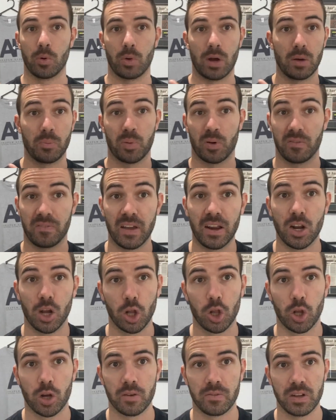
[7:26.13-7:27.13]
one, prevent a
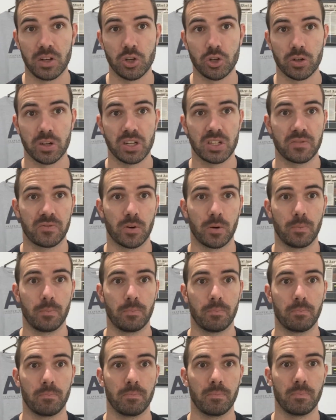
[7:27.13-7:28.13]
lot of injuries from
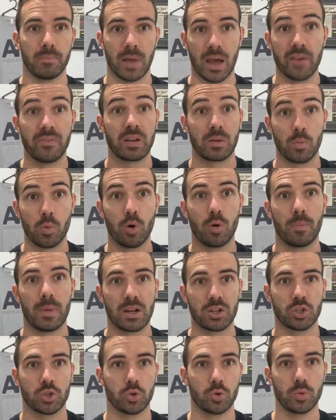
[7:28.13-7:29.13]
having more
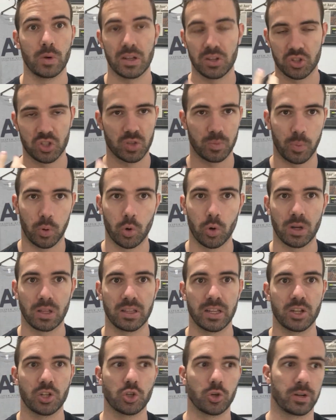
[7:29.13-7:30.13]
muscle and supporting
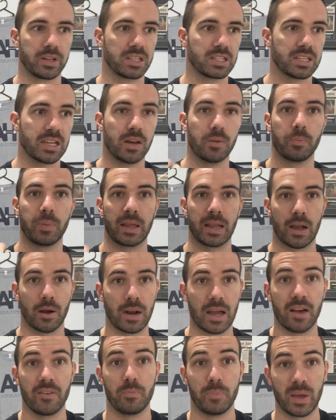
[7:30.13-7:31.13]
their joints and being able
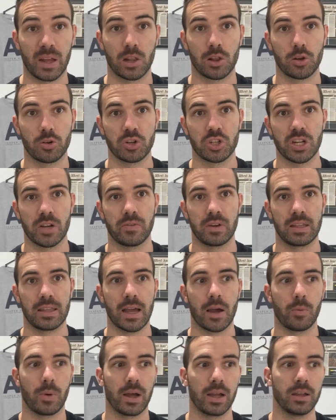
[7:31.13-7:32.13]
to have better longevity
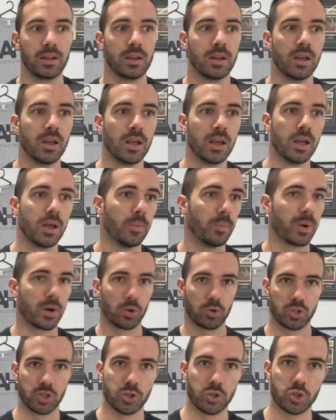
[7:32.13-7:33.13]
that way. But
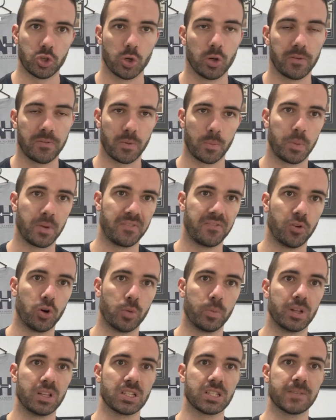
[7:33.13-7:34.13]
also, two, from
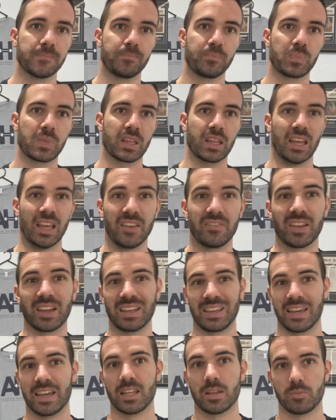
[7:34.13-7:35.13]
performance, if they
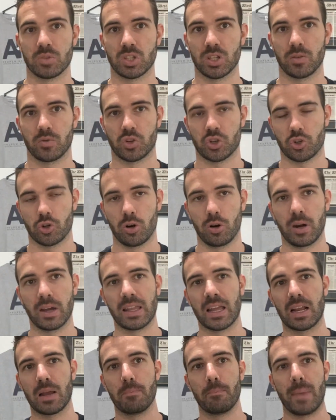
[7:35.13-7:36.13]
can get themselves stronger,
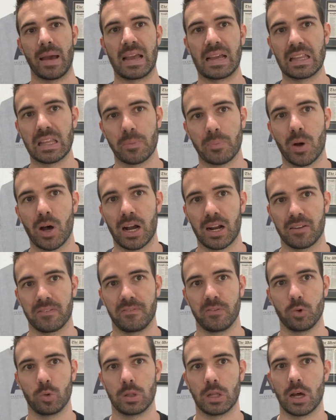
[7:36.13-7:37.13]
they can make the bike
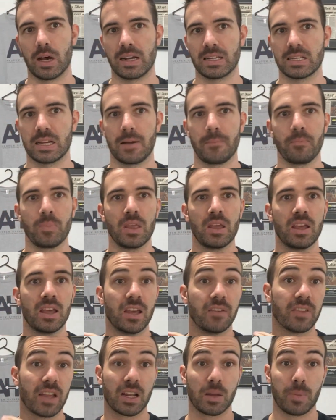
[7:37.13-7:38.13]
feel lighter.
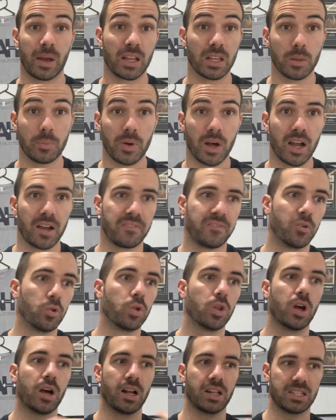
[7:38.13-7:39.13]
If they can make the bike feel
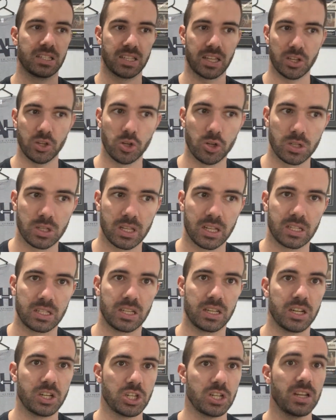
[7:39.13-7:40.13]
lighter, they use less
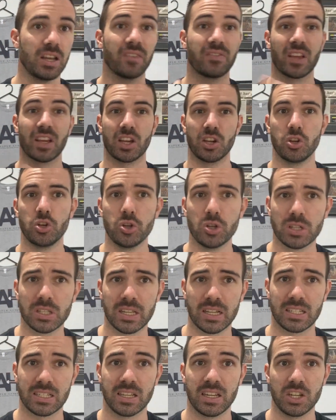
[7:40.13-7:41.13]
energy. If they can use
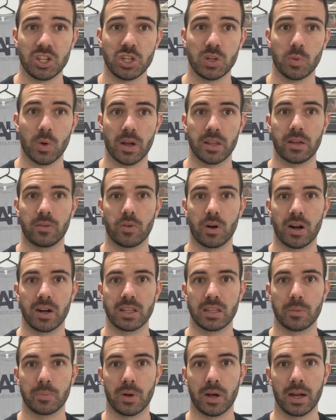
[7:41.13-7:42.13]
less energy while they're
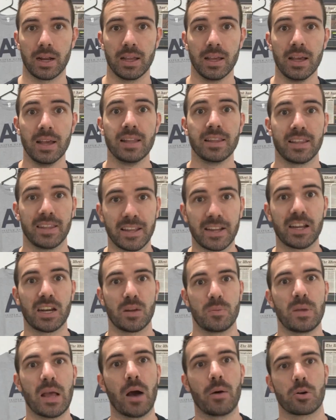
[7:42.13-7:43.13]
riding the bike, then they're going
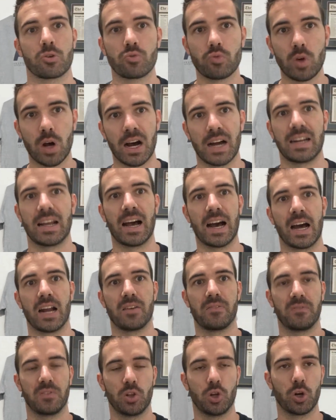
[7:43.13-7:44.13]
to be able to ride harder
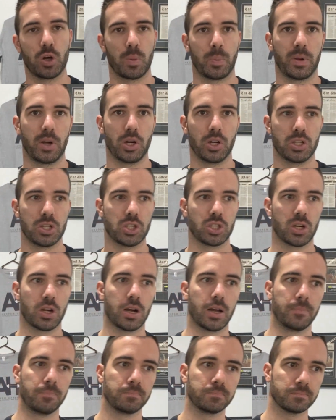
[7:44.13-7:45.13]
for longer periods of
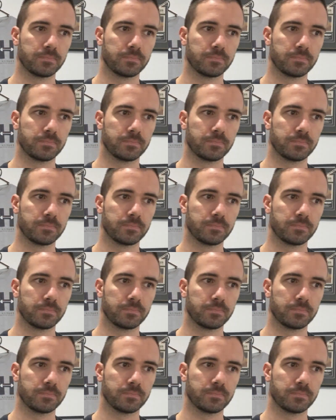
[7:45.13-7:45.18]
time.